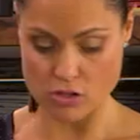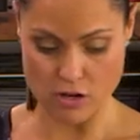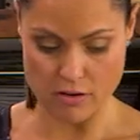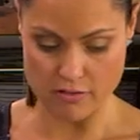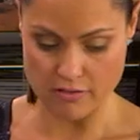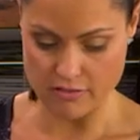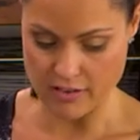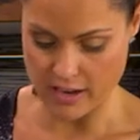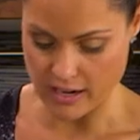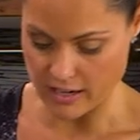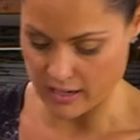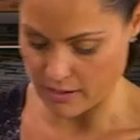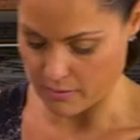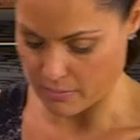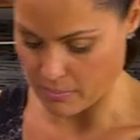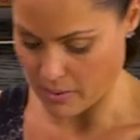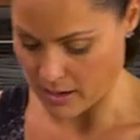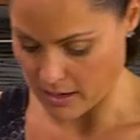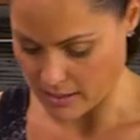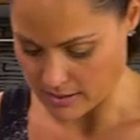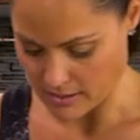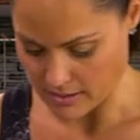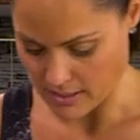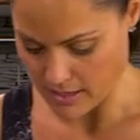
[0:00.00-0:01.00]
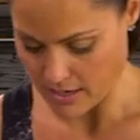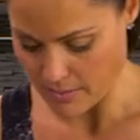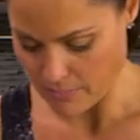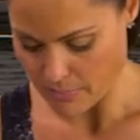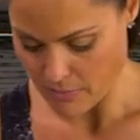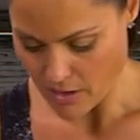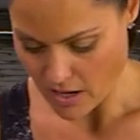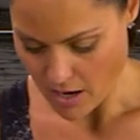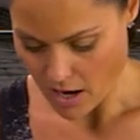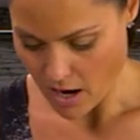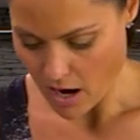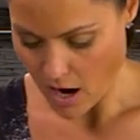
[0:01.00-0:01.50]
chopped fat leaf parsley.
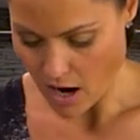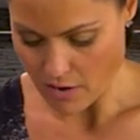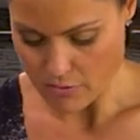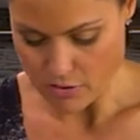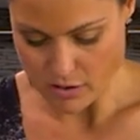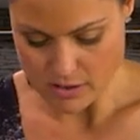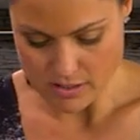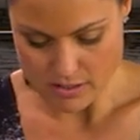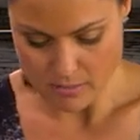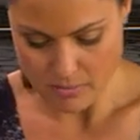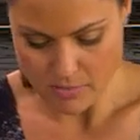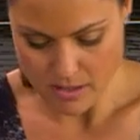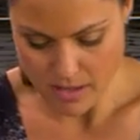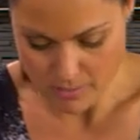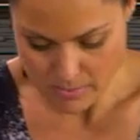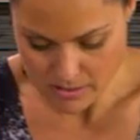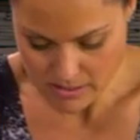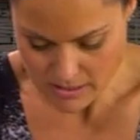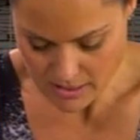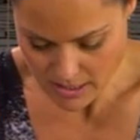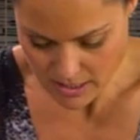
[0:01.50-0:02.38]
I've got some lemon